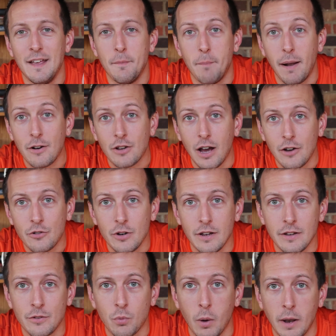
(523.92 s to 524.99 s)
Mitochondria
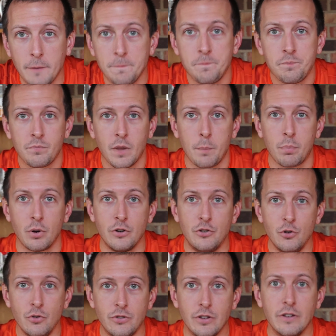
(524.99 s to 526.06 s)
is what
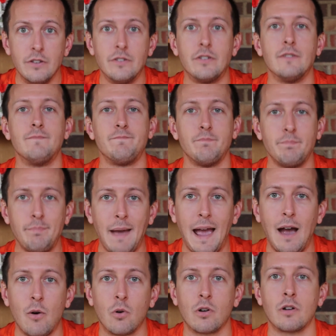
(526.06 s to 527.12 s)
produces
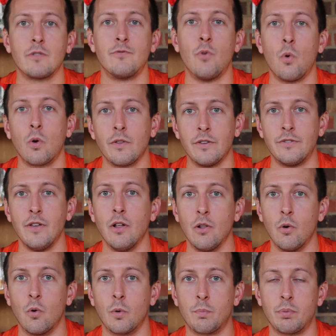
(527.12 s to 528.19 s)
power for the cell,
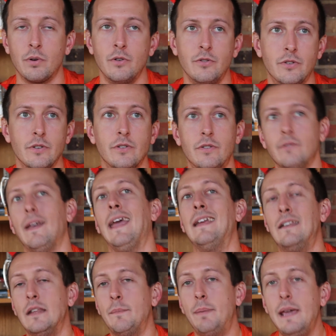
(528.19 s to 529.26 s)
or produces
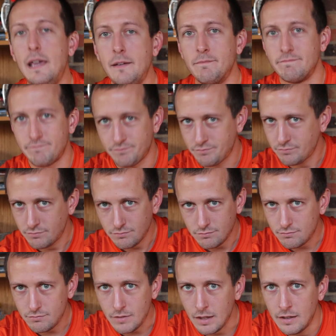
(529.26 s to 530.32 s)
ATP.
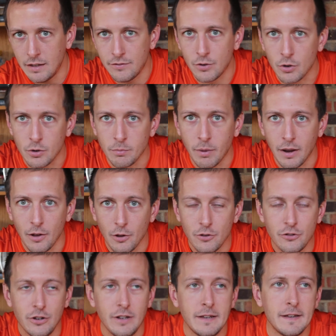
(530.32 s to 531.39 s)
If you're in
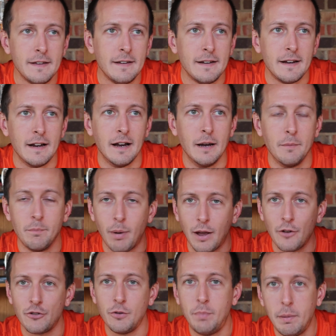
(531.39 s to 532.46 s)
biology,
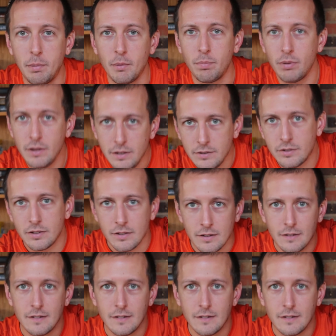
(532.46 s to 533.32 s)
biology people, please